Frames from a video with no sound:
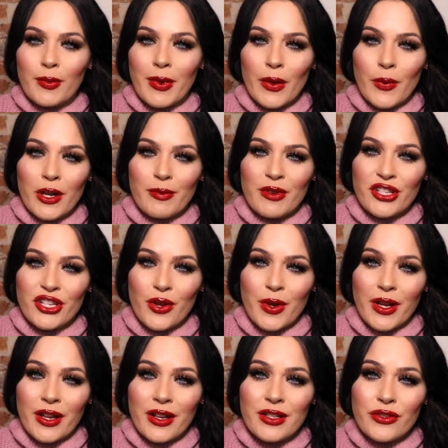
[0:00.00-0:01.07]
you might want to be
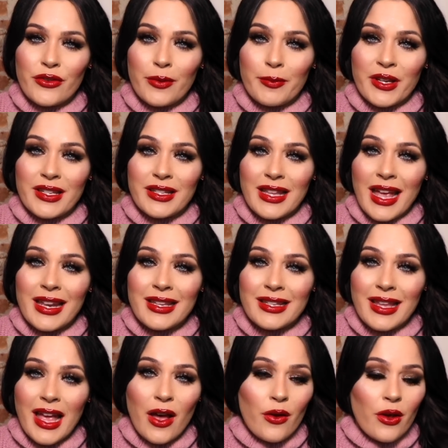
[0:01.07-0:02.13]
showing on Instagram because that
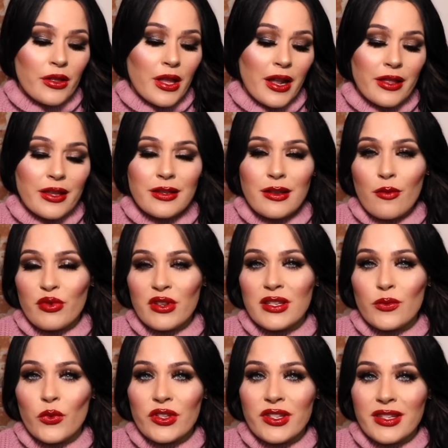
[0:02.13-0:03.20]
is how a lot of these
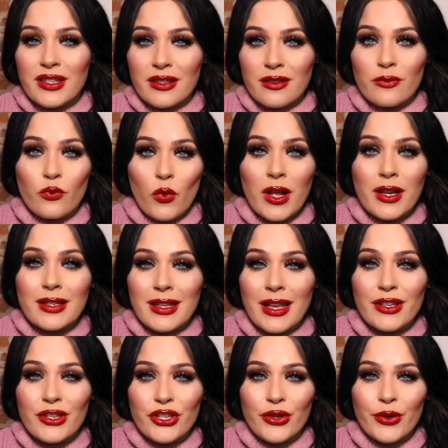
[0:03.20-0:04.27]
companies will want to
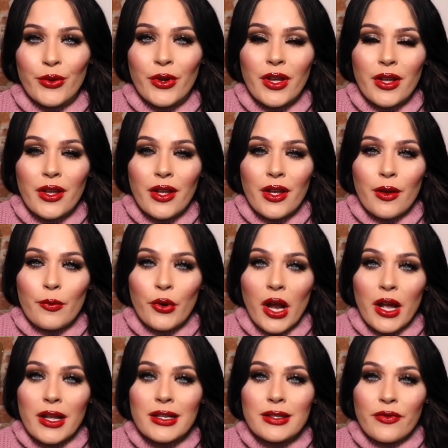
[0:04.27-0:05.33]
send you
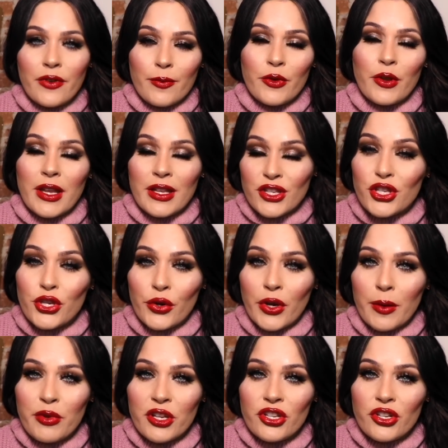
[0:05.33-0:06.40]
products from your
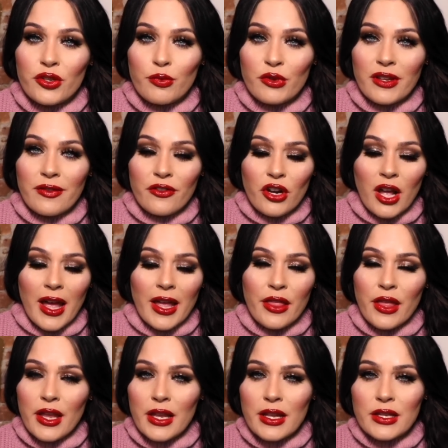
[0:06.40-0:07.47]
Instagram pictures. Believe it or not, I
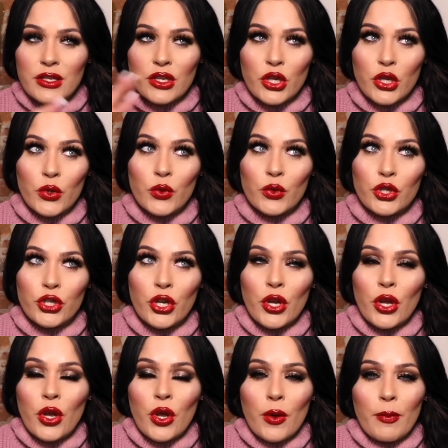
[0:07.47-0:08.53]
think it is huge
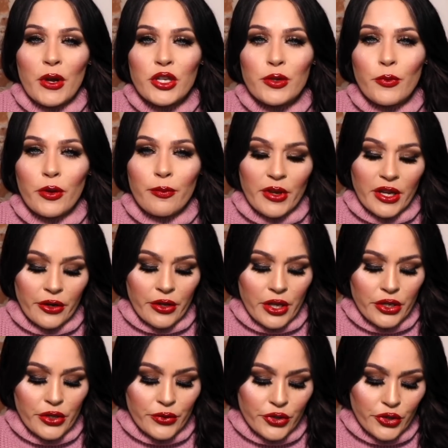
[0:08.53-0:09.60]
much more bigger
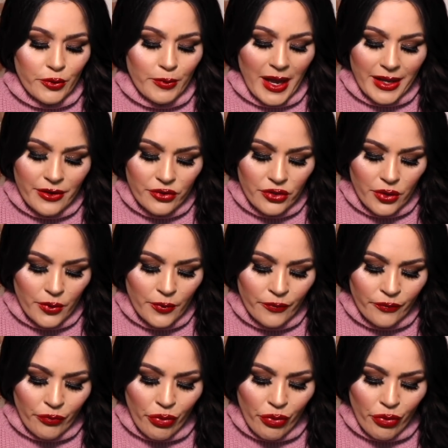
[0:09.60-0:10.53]
than YouTube. I don't know,